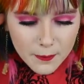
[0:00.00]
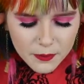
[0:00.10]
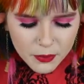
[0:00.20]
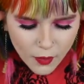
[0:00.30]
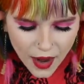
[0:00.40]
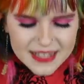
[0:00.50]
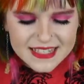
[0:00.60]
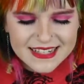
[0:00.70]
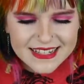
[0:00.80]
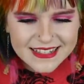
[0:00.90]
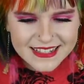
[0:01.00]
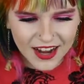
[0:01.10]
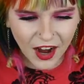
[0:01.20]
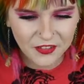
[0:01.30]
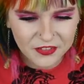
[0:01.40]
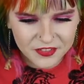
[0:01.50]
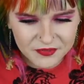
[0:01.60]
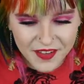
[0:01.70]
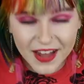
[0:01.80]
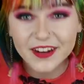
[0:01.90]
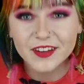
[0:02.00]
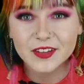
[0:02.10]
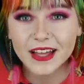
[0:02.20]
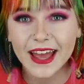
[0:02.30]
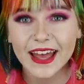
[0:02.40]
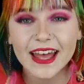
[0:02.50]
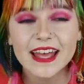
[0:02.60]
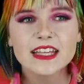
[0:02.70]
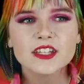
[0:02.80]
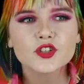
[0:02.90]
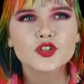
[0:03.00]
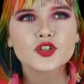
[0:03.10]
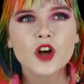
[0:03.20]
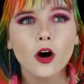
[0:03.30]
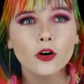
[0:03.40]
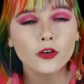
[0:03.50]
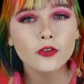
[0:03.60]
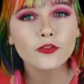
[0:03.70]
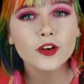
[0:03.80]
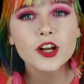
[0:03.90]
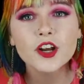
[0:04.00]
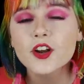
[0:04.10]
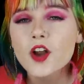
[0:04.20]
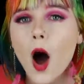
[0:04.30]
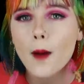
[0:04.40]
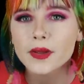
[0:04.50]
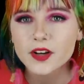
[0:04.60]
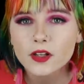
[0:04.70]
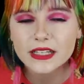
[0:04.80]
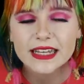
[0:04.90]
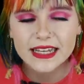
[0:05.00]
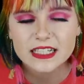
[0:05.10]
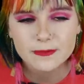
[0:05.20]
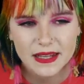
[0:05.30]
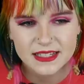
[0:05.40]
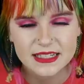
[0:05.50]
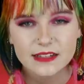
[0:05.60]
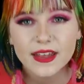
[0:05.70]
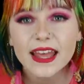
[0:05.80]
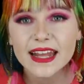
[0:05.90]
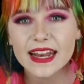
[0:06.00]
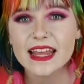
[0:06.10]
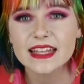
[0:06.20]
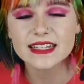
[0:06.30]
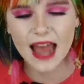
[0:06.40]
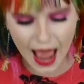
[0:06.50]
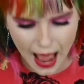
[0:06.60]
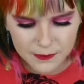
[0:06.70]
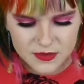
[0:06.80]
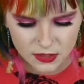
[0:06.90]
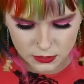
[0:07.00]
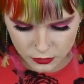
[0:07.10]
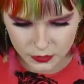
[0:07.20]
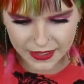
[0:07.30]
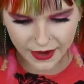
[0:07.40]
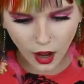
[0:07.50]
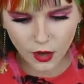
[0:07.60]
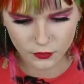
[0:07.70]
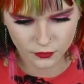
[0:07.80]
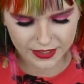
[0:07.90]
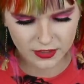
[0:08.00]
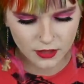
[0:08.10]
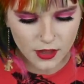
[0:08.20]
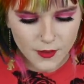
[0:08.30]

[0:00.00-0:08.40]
prices of medical care is so phenomenally expensive. It is absolutely unreal.